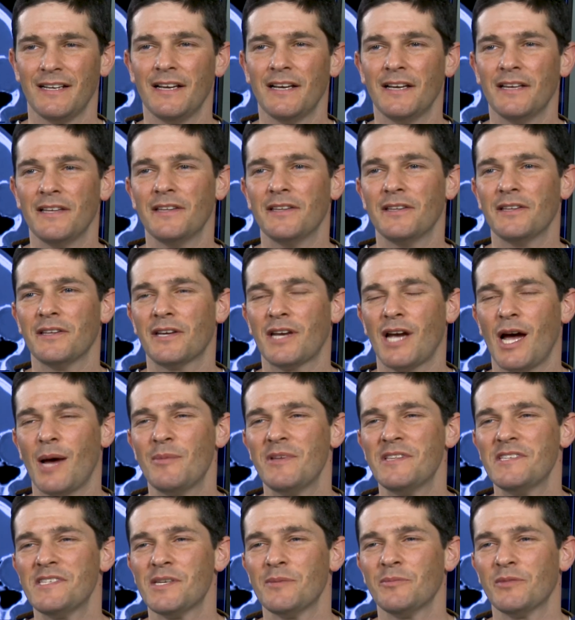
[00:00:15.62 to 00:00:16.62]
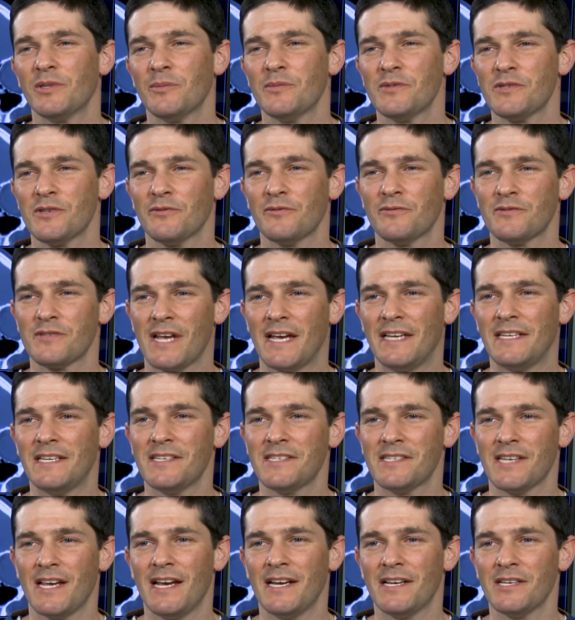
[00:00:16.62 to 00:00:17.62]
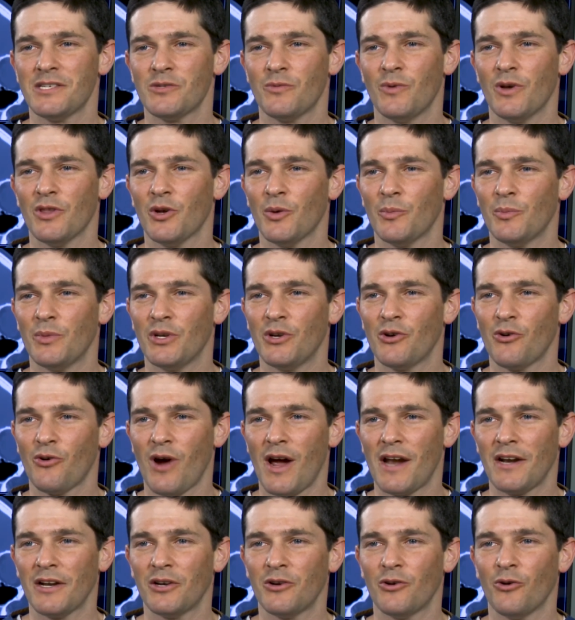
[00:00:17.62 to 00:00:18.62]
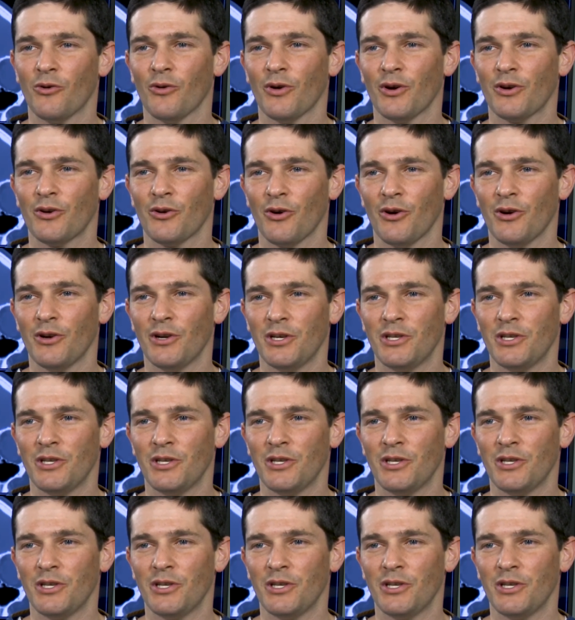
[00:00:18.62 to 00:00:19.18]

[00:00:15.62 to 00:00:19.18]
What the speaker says: The common symptoms of sinusitis, whether it be chronic or recurrent